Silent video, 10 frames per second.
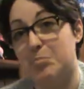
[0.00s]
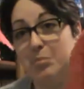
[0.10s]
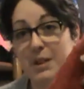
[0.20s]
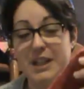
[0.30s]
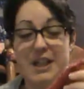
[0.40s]

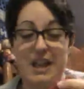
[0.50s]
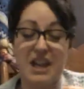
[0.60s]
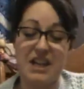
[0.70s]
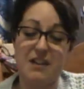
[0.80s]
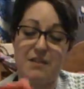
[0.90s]
pretty neat.
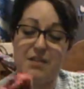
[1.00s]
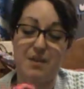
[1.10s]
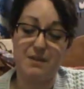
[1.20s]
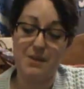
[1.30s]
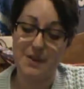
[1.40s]
I'd never thought
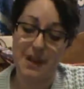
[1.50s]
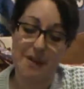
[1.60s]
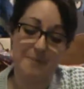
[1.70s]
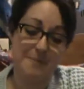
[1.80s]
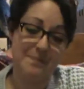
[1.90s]
of doing
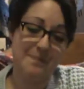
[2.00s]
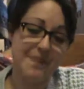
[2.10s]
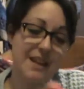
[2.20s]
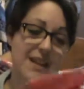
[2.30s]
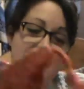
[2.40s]
that.
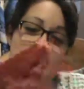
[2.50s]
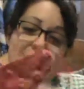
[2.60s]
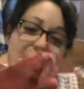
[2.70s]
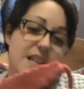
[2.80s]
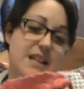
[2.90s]

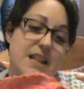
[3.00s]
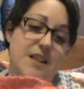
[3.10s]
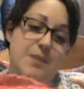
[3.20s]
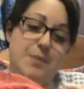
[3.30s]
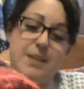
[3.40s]
And
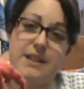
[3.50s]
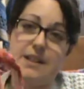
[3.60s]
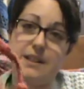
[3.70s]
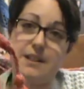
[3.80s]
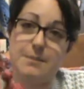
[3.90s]
it was
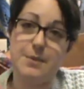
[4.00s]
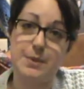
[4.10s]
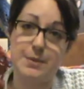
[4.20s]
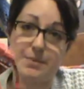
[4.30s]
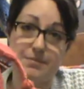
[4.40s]
pretty
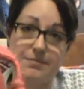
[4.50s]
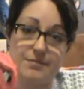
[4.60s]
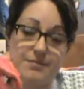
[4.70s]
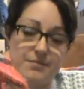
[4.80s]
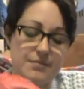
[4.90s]
simple,
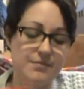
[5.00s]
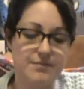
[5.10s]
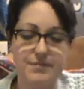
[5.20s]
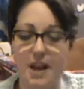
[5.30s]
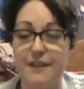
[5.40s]

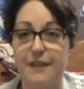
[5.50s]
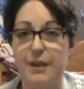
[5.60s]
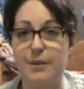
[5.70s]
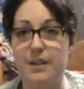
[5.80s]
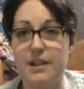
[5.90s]
I
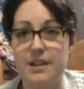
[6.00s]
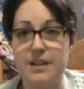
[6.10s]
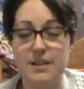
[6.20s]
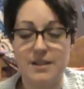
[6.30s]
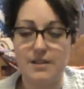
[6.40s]
found,
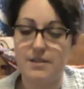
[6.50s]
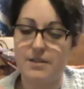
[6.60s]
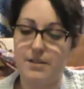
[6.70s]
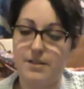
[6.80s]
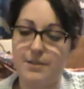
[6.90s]

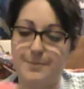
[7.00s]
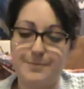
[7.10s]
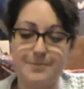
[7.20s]
to learn.